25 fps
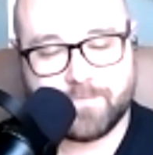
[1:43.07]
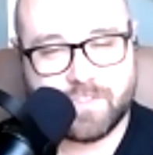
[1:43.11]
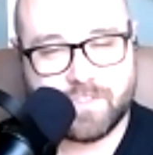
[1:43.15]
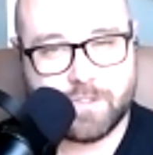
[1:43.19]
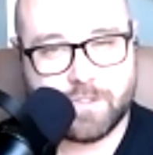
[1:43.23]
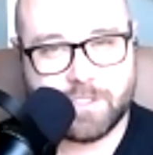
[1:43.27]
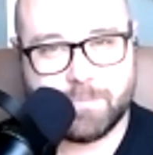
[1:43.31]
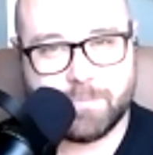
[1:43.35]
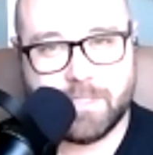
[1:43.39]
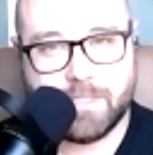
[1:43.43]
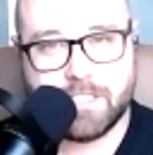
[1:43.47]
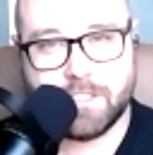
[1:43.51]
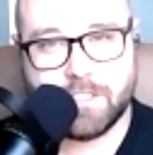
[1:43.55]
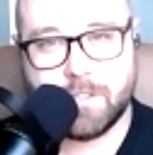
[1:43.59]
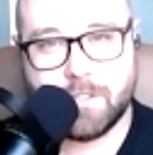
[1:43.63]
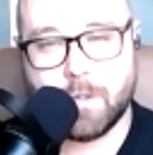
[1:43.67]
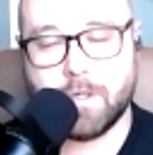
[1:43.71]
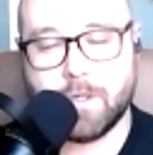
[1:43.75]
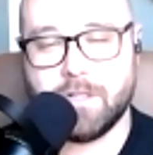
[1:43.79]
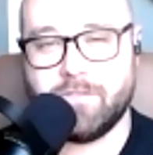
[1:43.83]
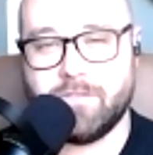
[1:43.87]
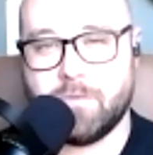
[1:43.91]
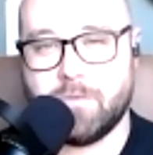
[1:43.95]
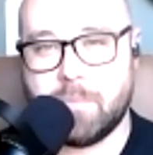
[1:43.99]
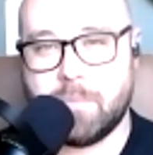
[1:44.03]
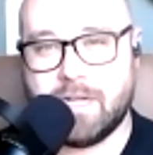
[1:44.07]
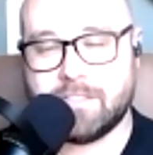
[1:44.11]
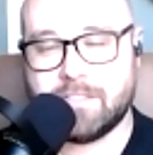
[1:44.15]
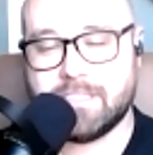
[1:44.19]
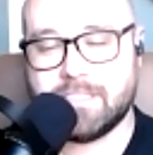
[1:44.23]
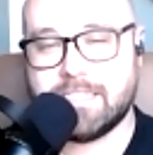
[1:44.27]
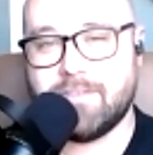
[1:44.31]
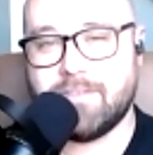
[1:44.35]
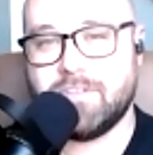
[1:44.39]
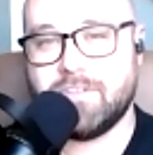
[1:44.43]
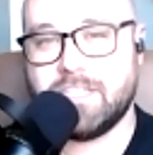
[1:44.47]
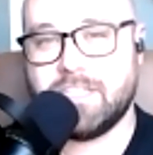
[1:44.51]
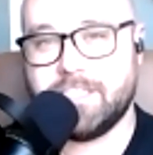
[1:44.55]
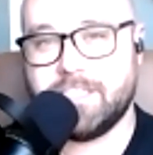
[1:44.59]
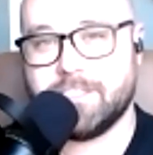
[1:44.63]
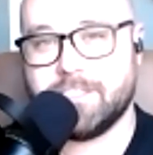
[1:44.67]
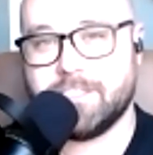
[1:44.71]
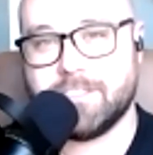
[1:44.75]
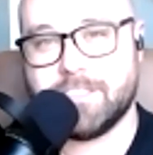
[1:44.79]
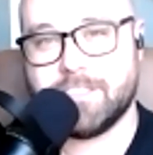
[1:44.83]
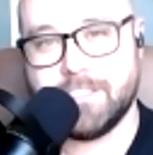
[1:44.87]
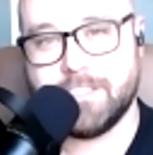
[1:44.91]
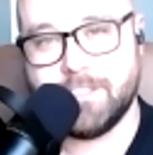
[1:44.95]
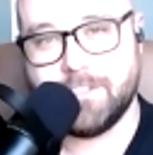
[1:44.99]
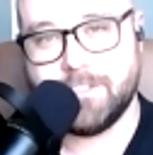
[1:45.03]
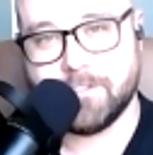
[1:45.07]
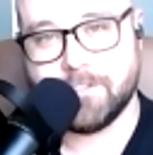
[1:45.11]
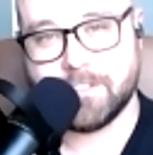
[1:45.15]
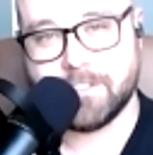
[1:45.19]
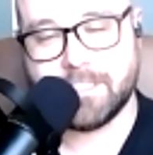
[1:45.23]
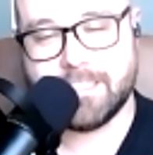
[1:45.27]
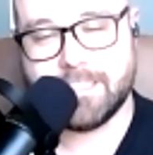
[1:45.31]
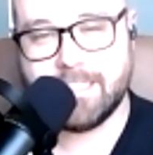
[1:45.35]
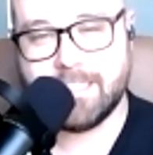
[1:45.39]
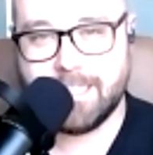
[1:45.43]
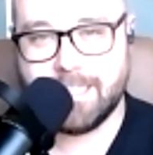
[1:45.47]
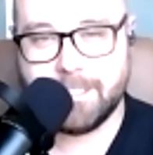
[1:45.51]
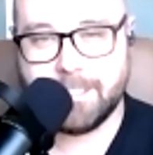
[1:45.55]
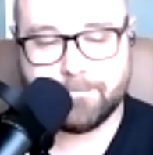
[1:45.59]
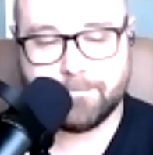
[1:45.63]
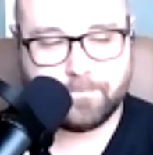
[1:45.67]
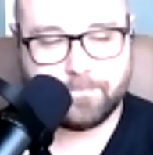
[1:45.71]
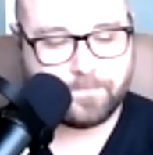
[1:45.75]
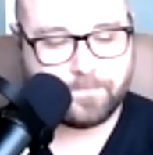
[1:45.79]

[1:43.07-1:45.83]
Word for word: So spent a total of about seven years in New York City